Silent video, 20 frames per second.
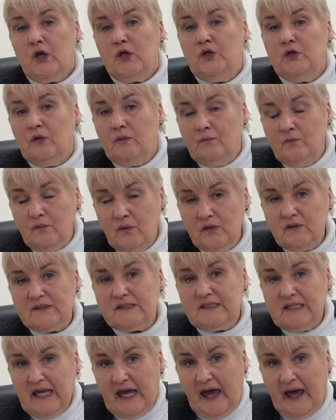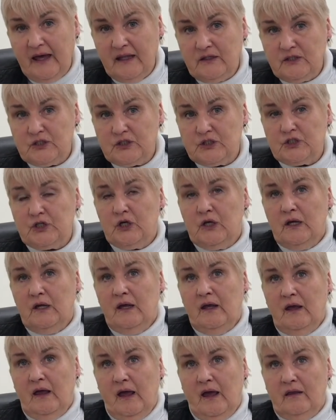You must catch
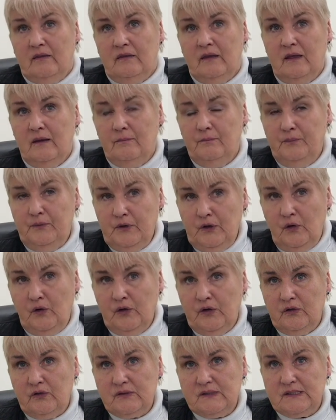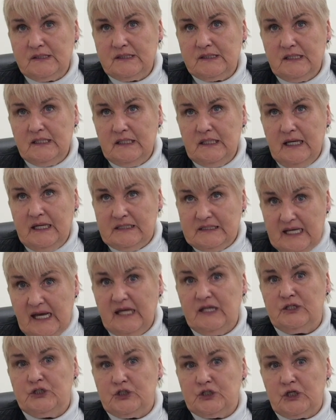the employer's
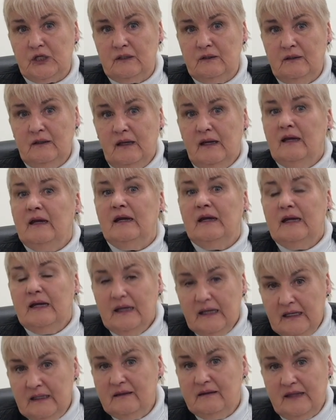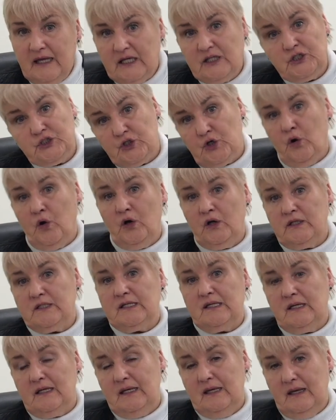attention in that
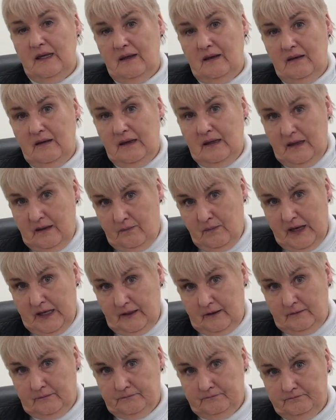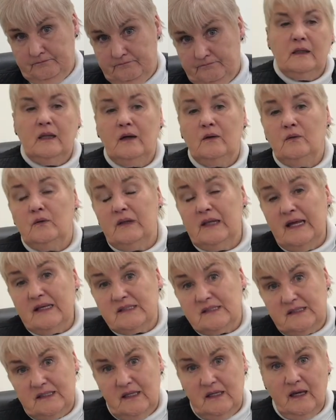short email. Now
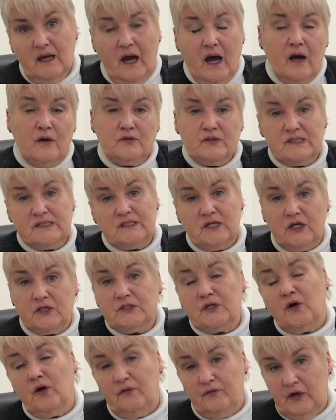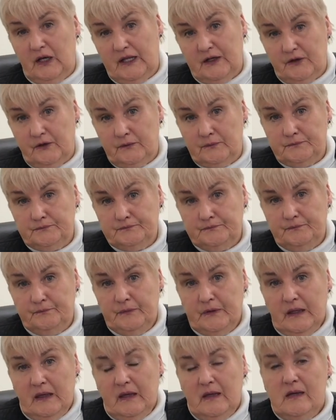let's see how to start a cover letter.
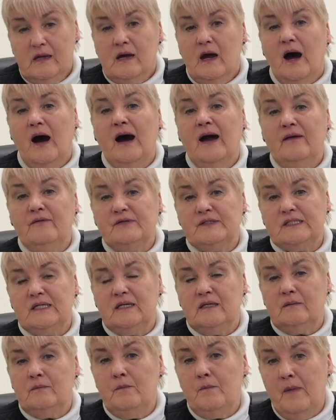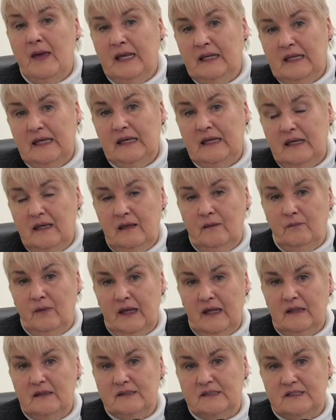I've seen many
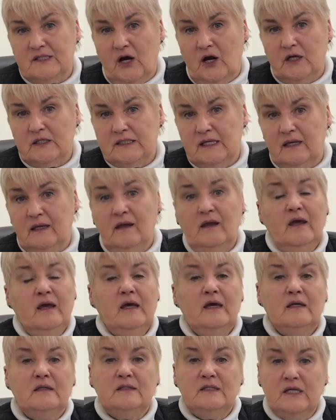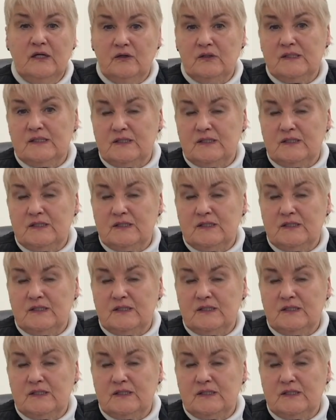emails starting, Dear